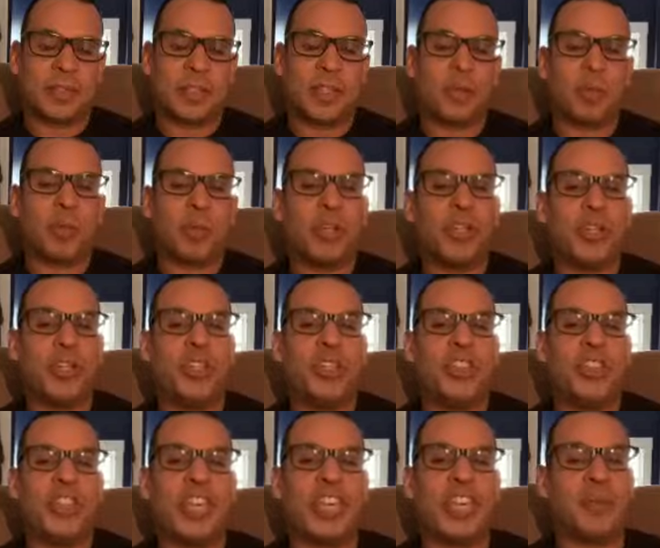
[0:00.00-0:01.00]
think about
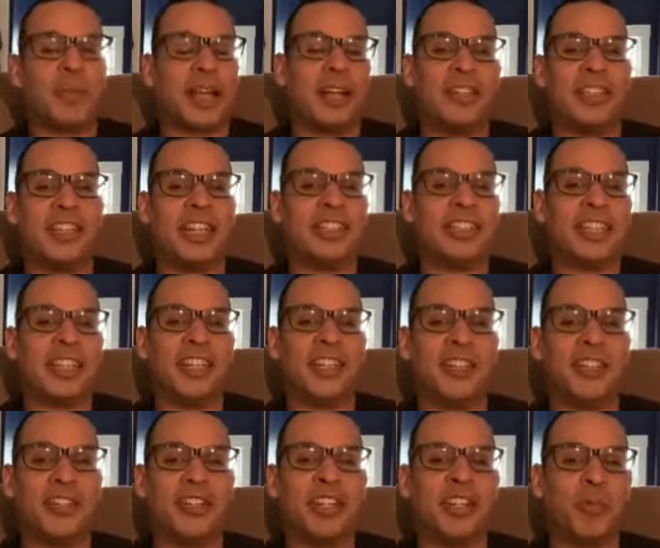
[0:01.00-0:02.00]
like the internet
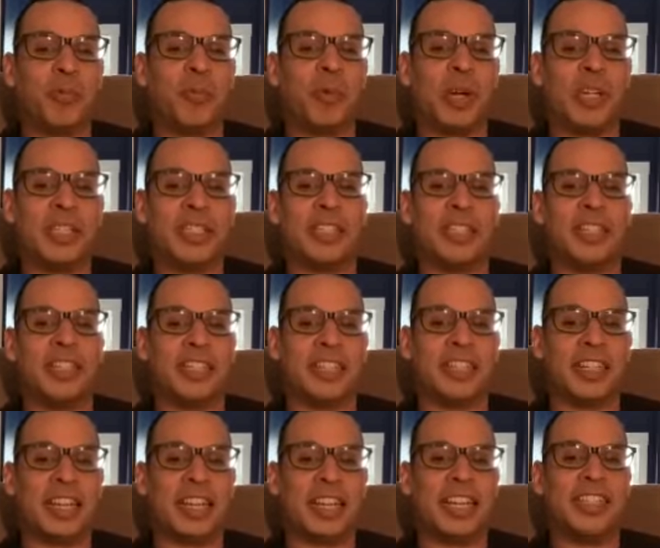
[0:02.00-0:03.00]
wasn't
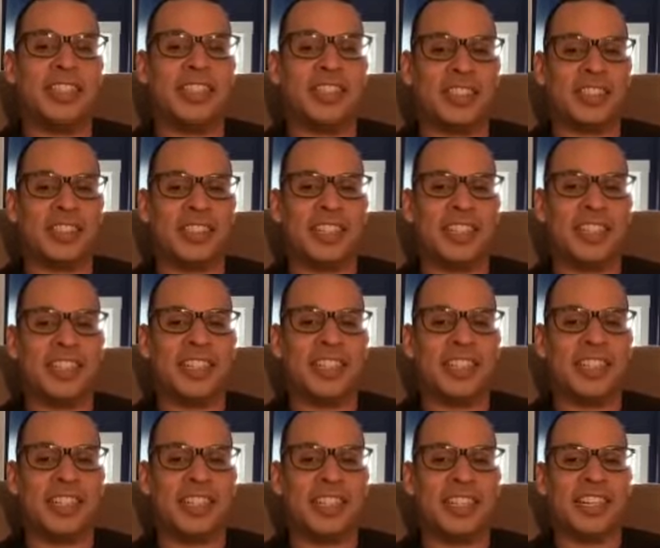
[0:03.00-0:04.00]
as
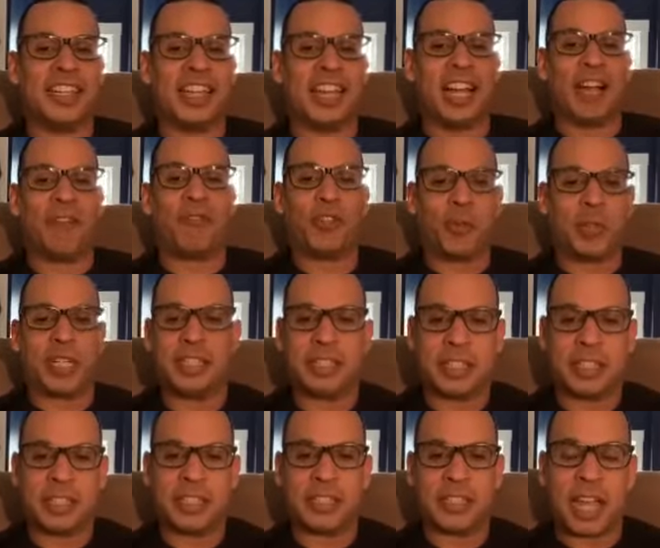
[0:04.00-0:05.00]
affluent as it is
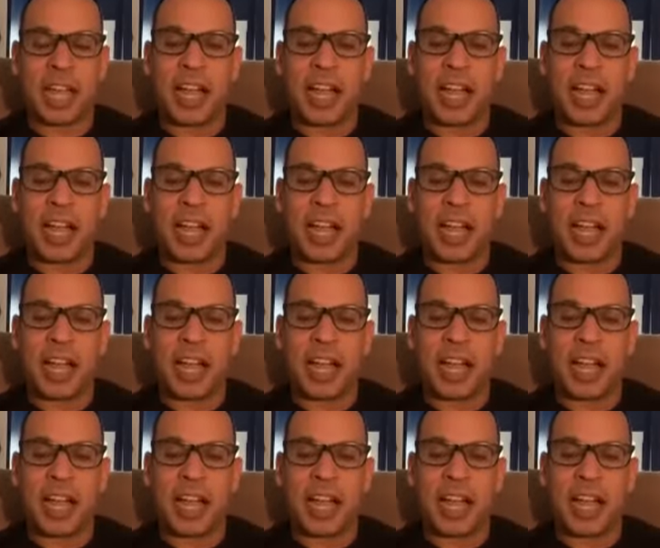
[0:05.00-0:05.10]
now.